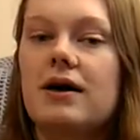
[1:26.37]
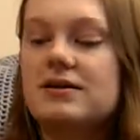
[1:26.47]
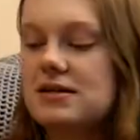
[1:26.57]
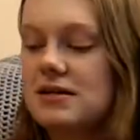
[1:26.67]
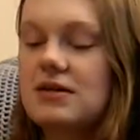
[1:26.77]

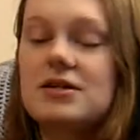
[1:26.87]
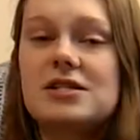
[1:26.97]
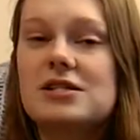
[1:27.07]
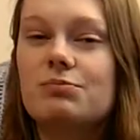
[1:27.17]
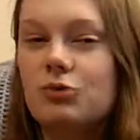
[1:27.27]
As I say, this
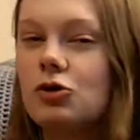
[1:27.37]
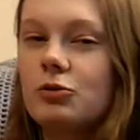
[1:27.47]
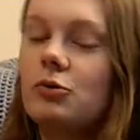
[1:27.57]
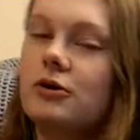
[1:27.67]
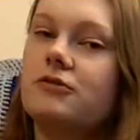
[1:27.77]
is the
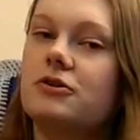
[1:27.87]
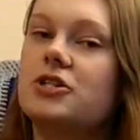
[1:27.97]
promo one for